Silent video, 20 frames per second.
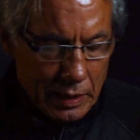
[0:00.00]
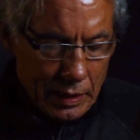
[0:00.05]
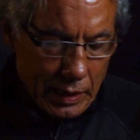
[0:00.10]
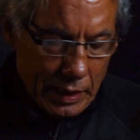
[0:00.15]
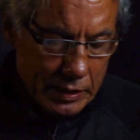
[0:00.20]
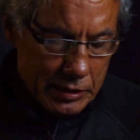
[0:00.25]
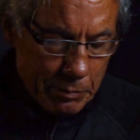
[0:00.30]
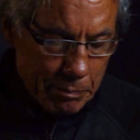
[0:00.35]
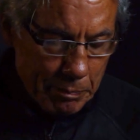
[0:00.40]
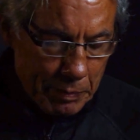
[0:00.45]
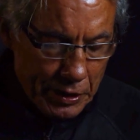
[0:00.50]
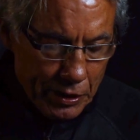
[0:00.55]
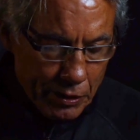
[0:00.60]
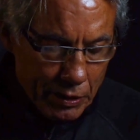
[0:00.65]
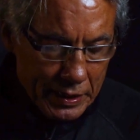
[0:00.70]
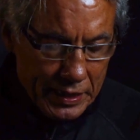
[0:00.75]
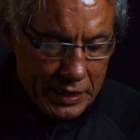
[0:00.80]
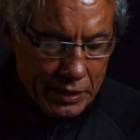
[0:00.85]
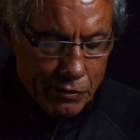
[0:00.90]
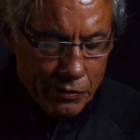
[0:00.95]
As a
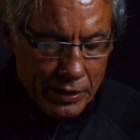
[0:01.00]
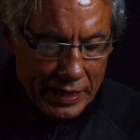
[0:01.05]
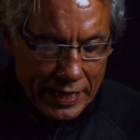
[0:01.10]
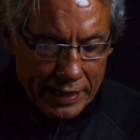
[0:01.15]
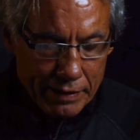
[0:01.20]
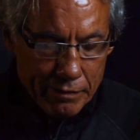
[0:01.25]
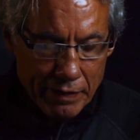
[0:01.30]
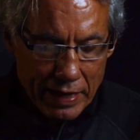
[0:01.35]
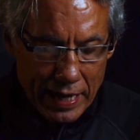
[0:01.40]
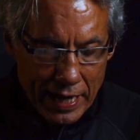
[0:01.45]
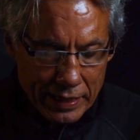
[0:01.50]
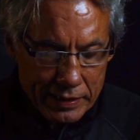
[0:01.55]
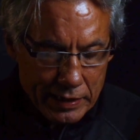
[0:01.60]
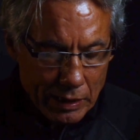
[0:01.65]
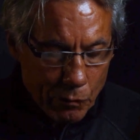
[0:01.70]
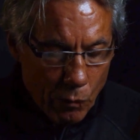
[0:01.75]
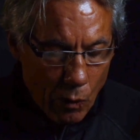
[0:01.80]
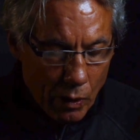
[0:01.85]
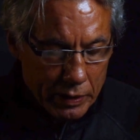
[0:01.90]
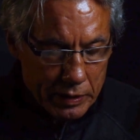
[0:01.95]
purely creative act, I
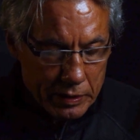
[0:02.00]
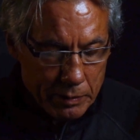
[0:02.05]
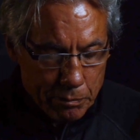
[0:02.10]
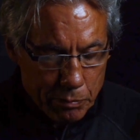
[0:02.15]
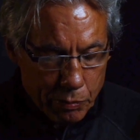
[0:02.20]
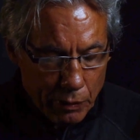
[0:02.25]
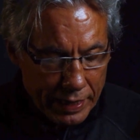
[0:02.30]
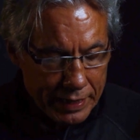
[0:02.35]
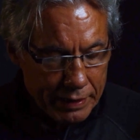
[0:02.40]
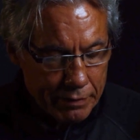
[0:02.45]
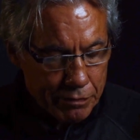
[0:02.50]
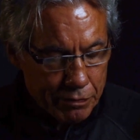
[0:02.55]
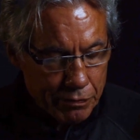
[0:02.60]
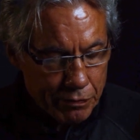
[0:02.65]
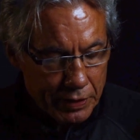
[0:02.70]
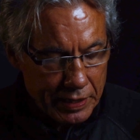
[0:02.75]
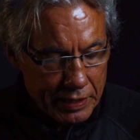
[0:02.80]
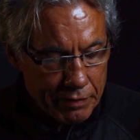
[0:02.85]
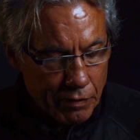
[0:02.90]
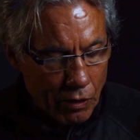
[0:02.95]
wanted to break
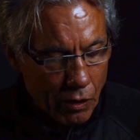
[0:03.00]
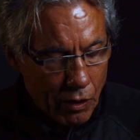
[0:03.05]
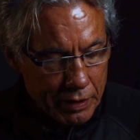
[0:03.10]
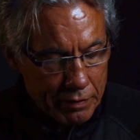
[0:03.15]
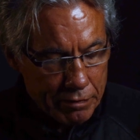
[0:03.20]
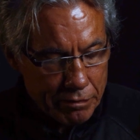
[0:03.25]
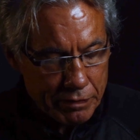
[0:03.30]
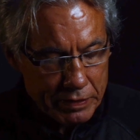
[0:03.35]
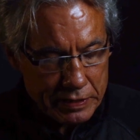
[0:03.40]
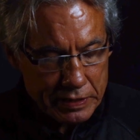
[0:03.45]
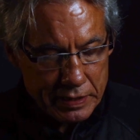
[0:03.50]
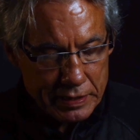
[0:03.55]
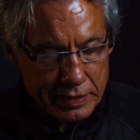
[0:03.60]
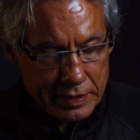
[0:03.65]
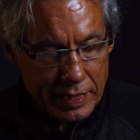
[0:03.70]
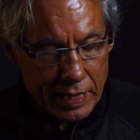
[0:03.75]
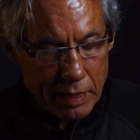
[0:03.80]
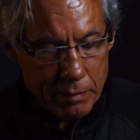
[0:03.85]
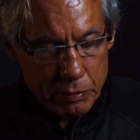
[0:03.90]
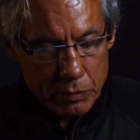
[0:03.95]
free of artifice and
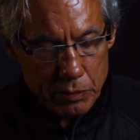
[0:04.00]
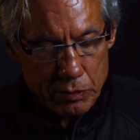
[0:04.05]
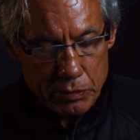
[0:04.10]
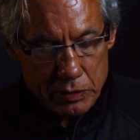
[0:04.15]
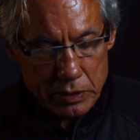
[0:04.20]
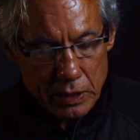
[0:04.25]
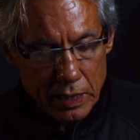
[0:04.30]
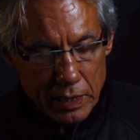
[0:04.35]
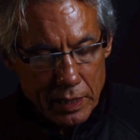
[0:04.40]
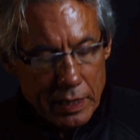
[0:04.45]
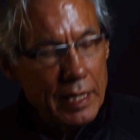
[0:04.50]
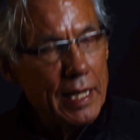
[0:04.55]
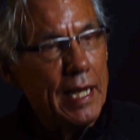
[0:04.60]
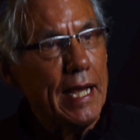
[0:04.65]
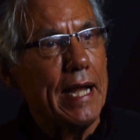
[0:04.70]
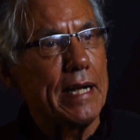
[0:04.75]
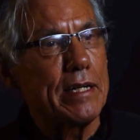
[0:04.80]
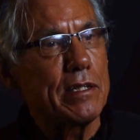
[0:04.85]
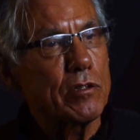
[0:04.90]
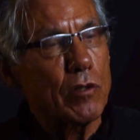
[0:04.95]
taboos
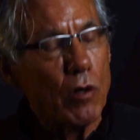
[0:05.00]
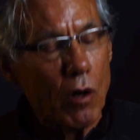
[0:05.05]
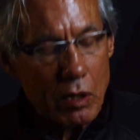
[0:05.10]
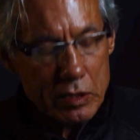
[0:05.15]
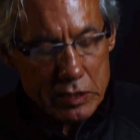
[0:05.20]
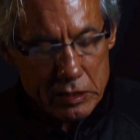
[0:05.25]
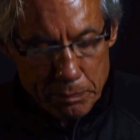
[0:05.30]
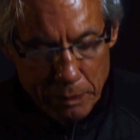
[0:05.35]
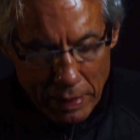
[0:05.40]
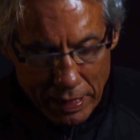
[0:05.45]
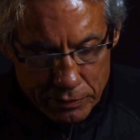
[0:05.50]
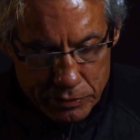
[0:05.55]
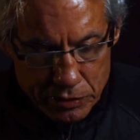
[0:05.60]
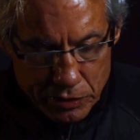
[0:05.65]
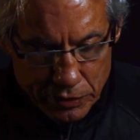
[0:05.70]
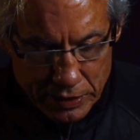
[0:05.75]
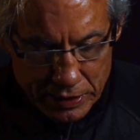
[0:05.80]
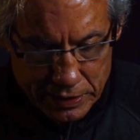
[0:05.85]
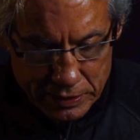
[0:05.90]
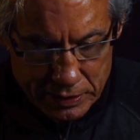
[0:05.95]
and cross
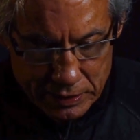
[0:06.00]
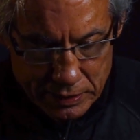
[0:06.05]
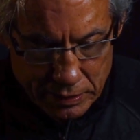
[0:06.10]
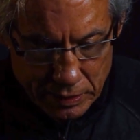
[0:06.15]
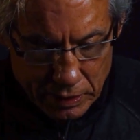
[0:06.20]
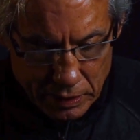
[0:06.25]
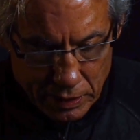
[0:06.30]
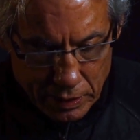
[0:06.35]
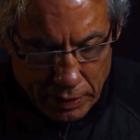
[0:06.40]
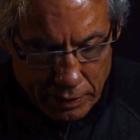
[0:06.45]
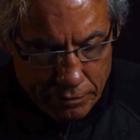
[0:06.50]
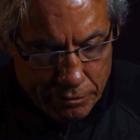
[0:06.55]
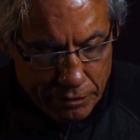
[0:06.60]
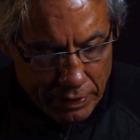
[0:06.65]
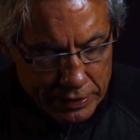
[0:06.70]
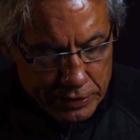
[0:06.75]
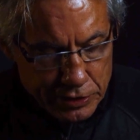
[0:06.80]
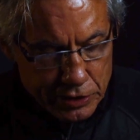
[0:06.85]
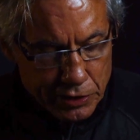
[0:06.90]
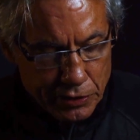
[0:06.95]
boundaries,
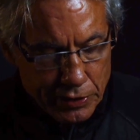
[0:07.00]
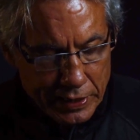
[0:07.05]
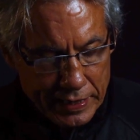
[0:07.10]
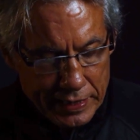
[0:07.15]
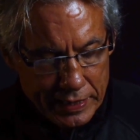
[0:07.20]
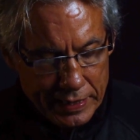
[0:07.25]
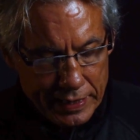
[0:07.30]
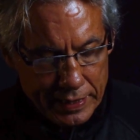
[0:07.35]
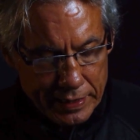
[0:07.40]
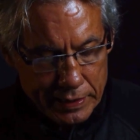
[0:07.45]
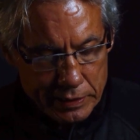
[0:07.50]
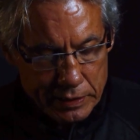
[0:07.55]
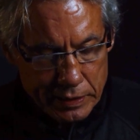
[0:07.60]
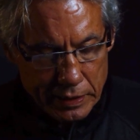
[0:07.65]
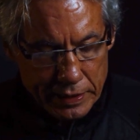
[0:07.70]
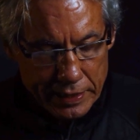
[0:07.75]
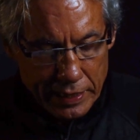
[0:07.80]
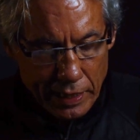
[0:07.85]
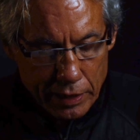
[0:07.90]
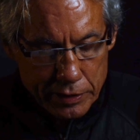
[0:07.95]
venturing into
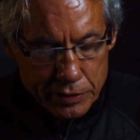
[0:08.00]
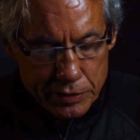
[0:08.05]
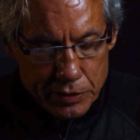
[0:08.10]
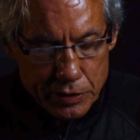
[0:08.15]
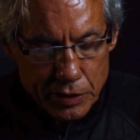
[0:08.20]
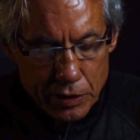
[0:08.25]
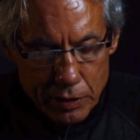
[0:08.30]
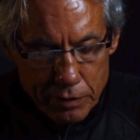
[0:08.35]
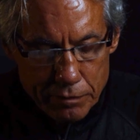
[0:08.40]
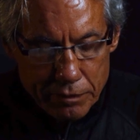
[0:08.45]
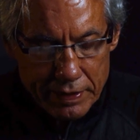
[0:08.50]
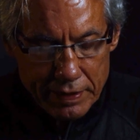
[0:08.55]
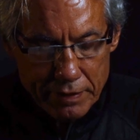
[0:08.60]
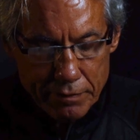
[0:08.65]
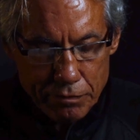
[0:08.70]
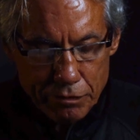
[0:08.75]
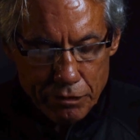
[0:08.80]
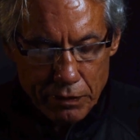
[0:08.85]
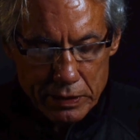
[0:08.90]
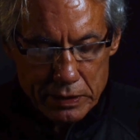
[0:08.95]
the unnerving
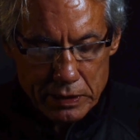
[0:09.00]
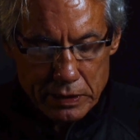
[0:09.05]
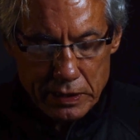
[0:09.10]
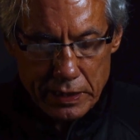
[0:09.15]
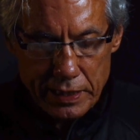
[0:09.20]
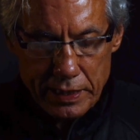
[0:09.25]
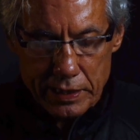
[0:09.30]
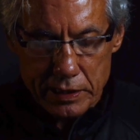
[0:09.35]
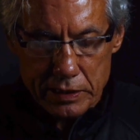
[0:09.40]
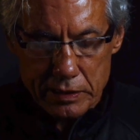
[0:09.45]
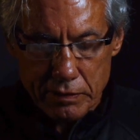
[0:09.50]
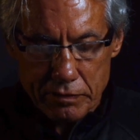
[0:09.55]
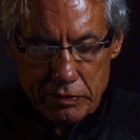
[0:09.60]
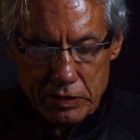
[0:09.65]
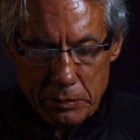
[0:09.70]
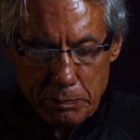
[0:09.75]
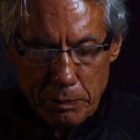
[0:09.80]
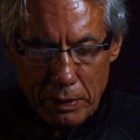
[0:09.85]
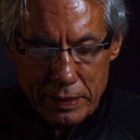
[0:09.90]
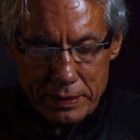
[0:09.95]
frontiers of
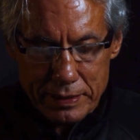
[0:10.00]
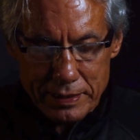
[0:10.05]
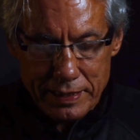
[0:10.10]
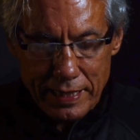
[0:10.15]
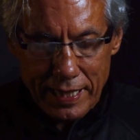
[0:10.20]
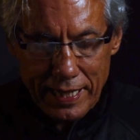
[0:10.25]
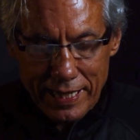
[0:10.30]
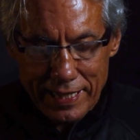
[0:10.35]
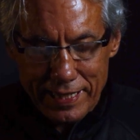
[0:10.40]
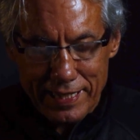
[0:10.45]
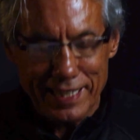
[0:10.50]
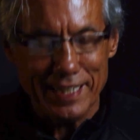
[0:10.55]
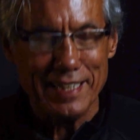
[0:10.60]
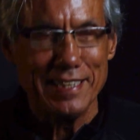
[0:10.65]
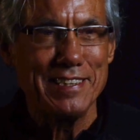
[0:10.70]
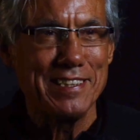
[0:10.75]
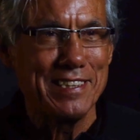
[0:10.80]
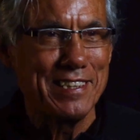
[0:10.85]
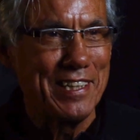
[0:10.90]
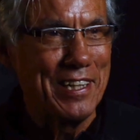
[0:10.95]

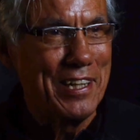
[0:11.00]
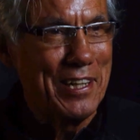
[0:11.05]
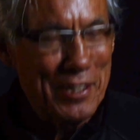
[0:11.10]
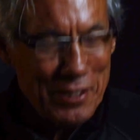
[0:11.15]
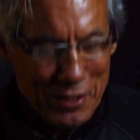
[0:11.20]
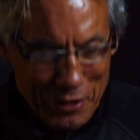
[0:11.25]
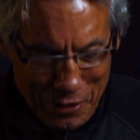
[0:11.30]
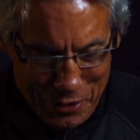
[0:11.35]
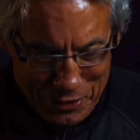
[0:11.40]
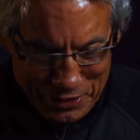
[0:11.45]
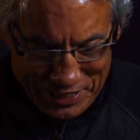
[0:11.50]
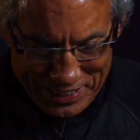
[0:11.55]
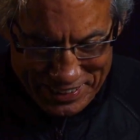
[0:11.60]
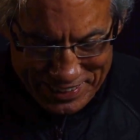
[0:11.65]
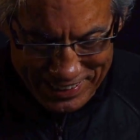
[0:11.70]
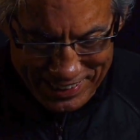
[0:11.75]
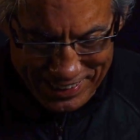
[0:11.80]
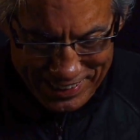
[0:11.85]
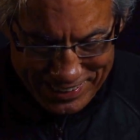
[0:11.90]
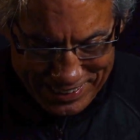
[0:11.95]
spontaneous
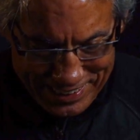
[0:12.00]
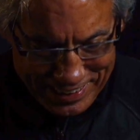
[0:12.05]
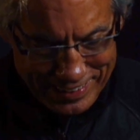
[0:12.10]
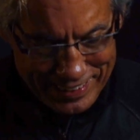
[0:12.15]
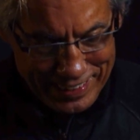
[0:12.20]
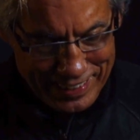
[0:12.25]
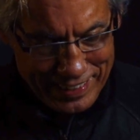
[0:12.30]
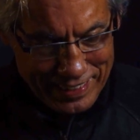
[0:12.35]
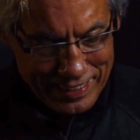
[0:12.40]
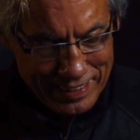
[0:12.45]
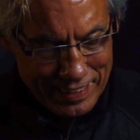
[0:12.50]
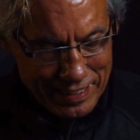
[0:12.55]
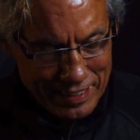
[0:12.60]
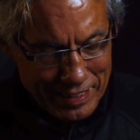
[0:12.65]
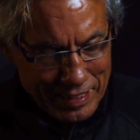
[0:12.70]
authenticity.